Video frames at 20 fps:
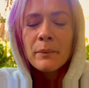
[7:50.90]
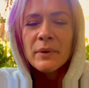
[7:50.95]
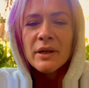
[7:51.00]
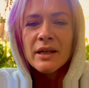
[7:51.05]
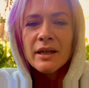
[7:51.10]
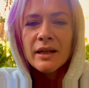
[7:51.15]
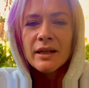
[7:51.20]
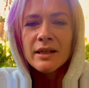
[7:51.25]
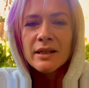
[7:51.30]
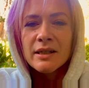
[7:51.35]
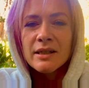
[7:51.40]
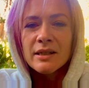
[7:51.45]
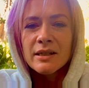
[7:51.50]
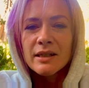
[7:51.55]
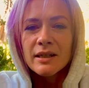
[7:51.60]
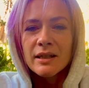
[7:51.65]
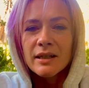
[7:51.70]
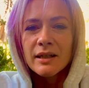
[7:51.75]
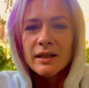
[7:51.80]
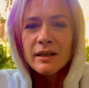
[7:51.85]

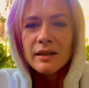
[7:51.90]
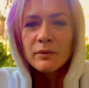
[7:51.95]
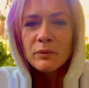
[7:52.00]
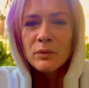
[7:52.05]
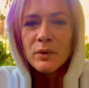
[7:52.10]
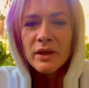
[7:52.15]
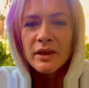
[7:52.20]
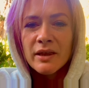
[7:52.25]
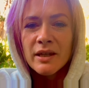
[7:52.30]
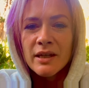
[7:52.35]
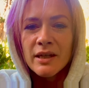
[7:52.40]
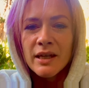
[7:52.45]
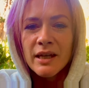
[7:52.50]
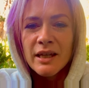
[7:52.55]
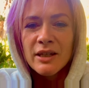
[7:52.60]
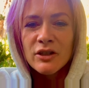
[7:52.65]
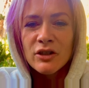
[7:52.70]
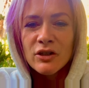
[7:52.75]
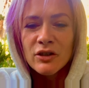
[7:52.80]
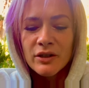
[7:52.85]
because with
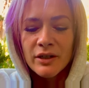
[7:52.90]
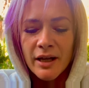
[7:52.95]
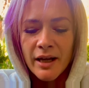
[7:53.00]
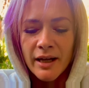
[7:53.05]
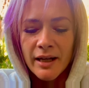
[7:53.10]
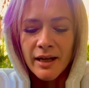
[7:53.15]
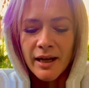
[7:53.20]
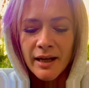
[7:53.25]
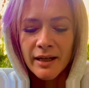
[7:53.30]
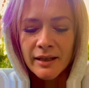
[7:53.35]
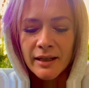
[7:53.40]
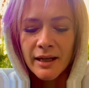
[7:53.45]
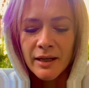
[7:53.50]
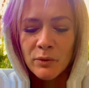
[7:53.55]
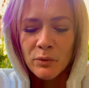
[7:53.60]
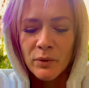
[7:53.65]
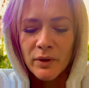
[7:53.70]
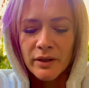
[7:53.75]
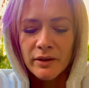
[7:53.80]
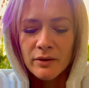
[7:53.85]
the internet
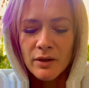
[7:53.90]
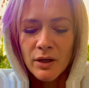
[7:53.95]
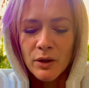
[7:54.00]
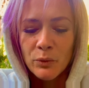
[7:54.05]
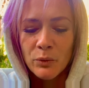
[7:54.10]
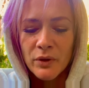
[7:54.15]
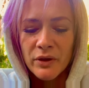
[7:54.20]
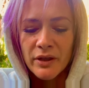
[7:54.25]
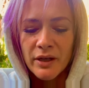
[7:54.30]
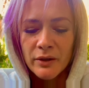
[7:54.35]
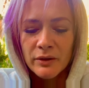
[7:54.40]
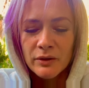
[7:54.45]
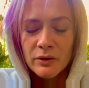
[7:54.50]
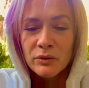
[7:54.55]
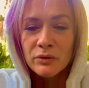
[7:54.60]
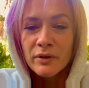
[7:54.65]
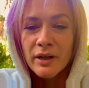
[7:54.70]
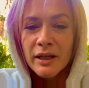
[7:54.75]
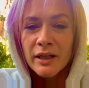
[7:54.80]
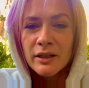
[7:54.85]
and like
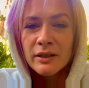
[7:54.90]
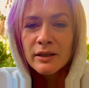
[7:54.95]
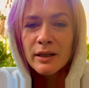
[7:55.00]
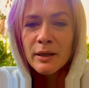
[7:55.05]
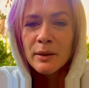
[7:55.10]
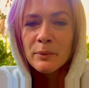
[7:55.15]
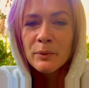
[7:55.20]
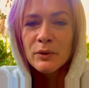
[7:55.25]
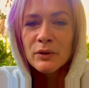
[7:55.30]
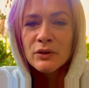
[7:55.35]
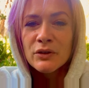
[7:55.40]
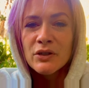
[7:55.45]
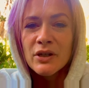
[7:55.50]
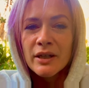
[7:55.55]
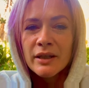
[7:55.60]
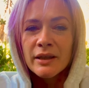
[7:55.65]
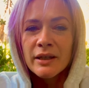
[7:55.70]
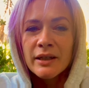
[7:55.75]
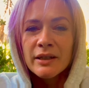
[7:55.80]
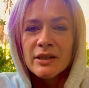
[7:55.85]
without the record
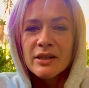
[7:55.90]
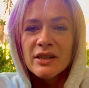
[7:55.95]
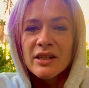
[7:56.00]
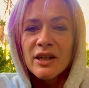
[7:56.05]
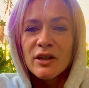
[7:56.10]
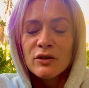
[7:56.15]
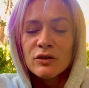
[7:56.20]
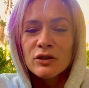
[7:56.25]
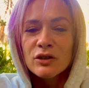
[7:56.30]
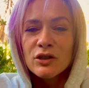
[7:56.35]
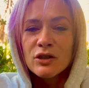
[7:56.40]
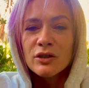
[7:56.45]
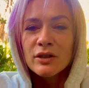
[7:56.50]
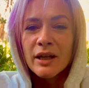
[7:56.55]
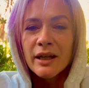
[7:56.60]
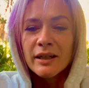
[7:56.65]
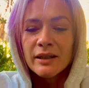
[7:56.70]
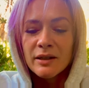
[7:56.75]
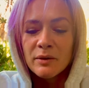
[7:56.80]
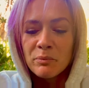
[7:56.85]
labels and the
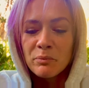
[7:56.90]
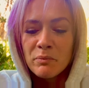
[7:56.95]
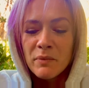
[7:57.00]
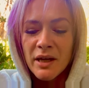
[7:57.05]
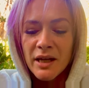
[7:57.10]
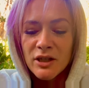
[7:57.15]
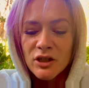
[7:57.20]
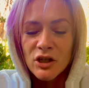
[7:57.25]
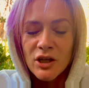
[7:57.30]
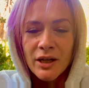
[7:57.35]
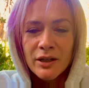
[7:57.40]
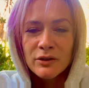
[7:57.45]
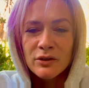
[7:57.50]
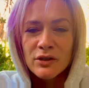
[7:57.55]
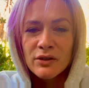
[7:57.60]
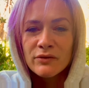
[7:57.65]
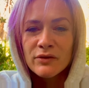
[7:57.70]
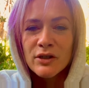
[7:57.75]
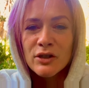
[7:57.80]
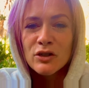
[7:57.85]
the main
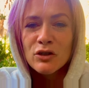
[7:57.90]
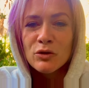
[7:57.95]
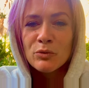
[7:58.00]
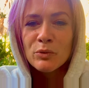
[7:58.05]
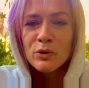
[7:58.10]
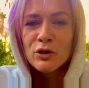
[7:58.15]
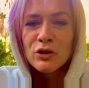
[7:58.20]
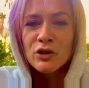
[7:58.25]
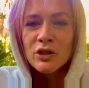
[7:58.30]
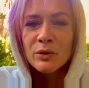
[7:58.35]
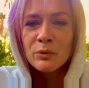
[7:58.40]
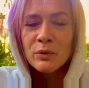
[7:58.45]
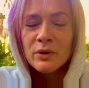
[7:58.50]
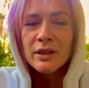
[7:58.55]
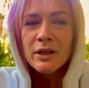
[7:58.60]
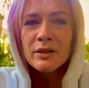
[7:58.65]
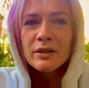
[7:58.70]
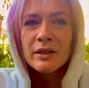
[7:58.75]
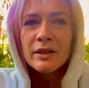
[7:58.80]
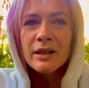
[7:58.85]
channels of
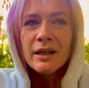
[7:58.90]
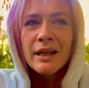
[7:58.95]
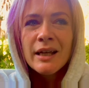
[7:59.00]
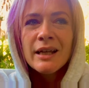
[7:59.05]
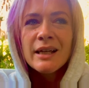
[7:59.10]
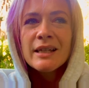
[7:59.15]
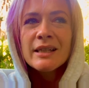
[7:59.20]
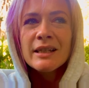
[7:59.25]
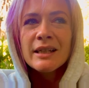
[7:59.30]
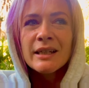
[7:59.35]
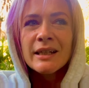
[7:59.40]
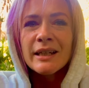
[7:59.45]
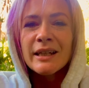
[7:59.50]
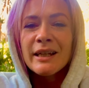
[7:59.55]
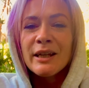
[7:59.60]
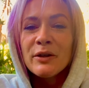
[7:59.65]
distribution, it's gonna